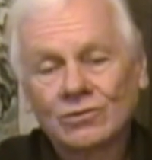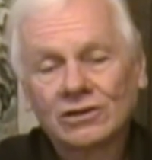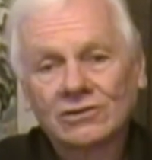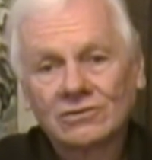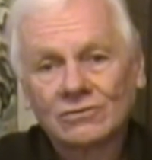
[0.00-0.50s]

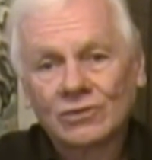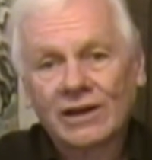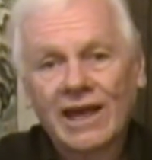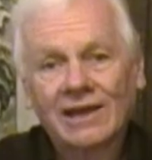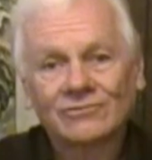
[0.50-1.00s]

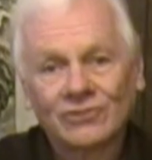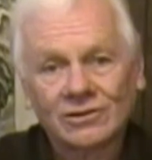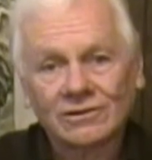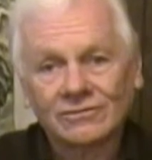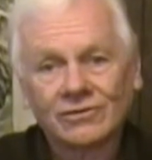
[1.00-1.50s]
one
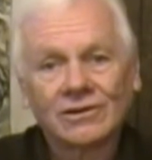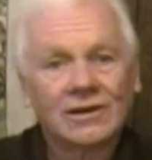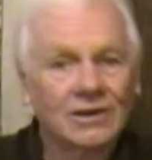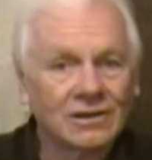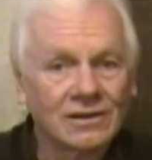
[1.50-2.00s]
handful of
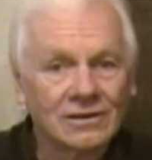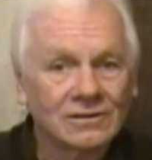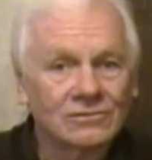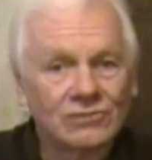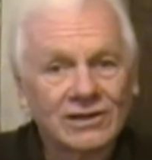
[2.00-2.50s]

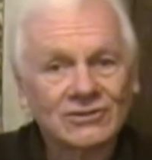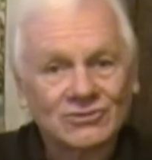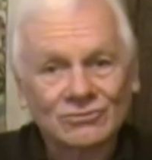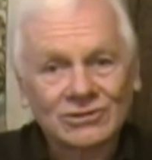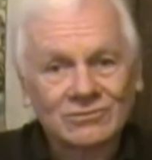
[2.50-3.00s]

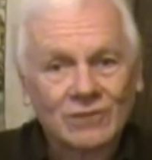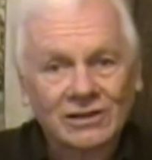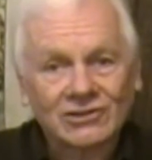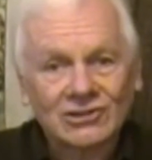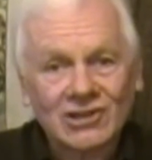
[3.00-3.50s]
rice was
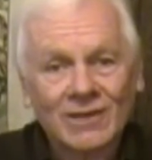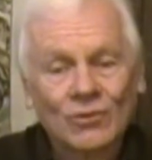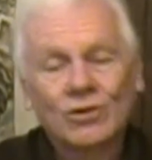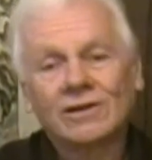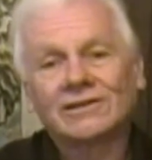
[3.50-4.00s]
not the
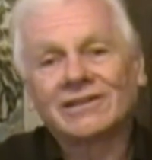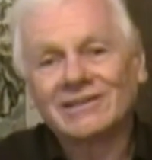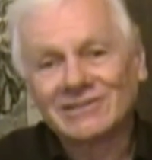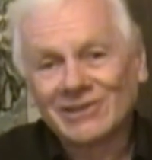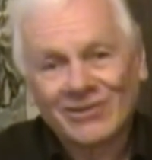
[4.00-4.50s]
same
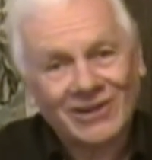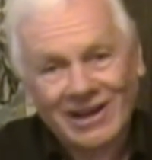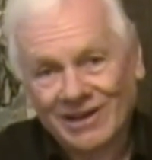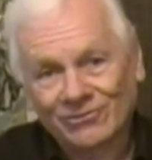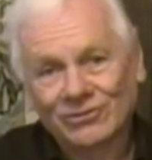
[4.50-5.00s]
quality as another
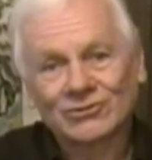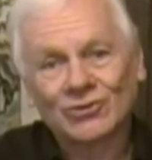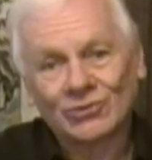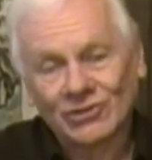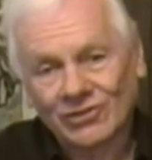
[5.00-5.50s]
handful,
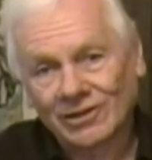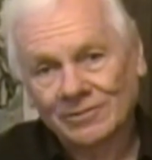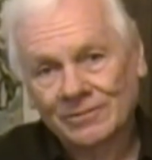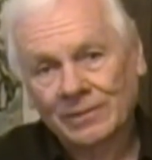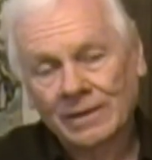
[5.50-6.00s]
sort of
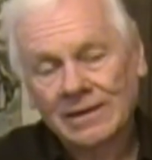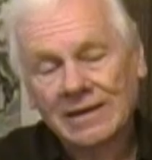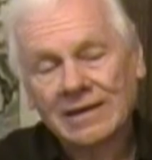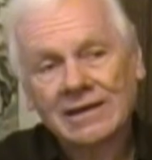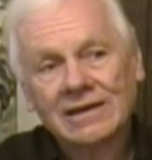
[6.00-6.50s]
thing.
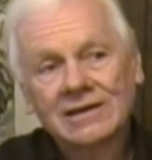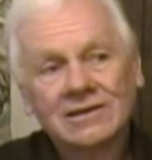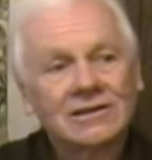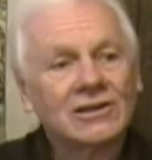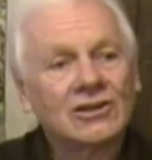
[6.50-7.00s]

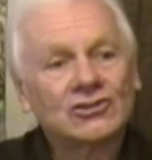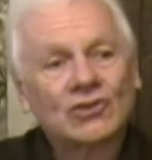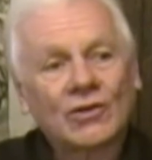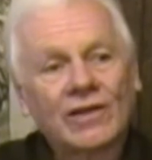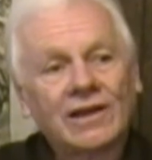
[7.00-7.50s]

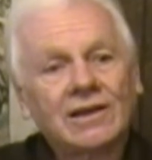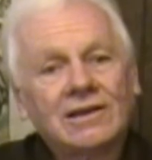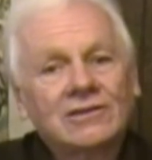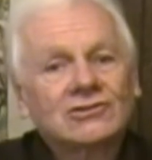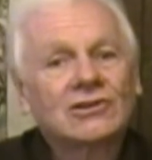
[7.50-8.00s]
So
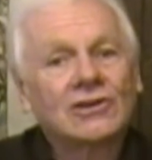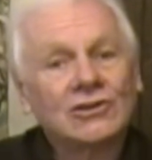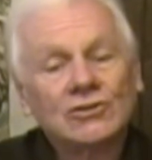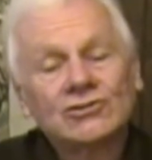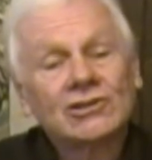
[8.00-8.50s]
they
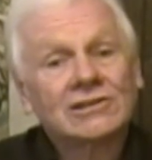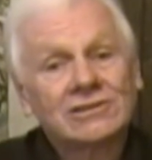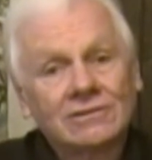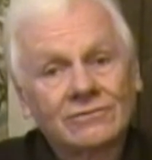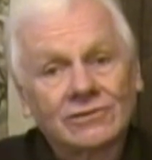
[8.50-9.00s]
start using
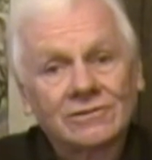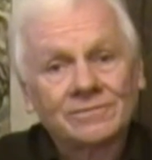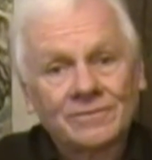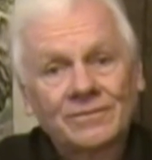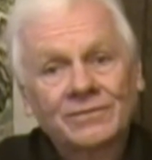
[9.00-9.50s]
silver